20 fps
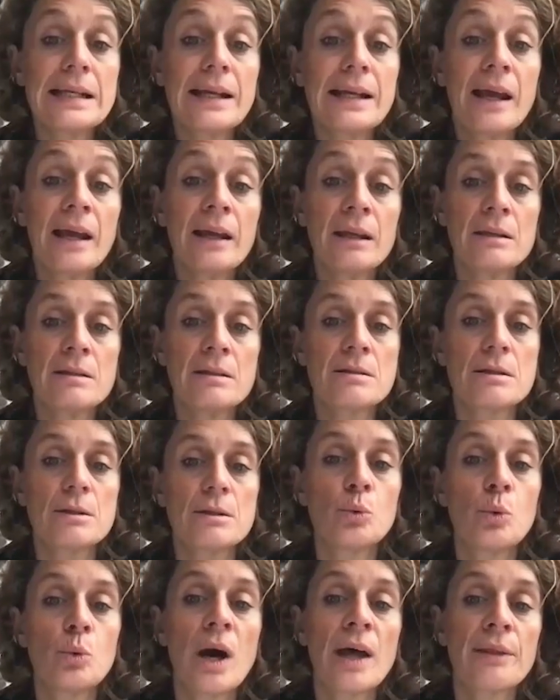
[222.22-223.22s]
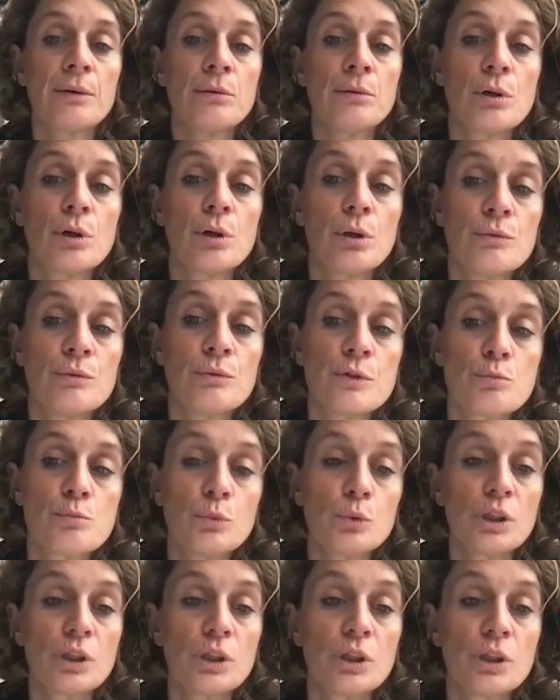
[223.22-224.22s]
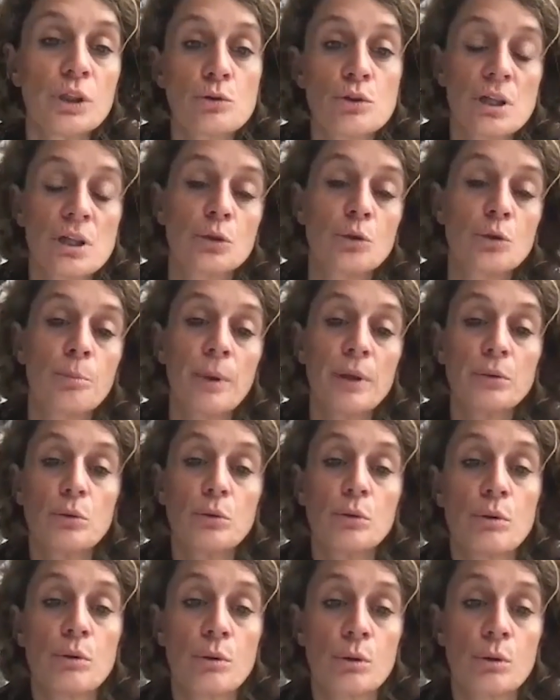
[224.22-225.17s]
The continuation of the despicable confinement